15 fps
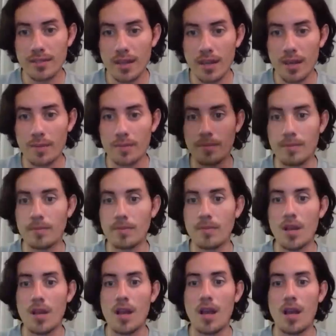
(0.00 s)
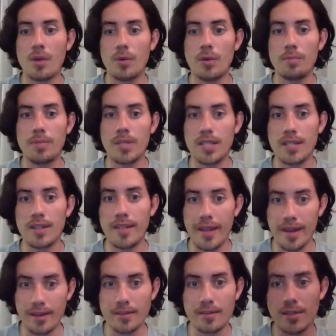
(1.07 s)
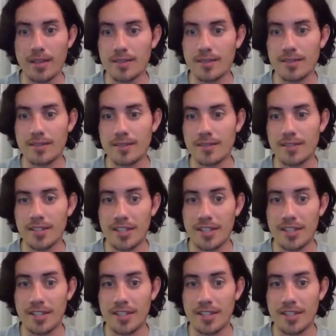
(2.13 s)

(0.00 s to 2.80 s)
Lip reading: I will be there as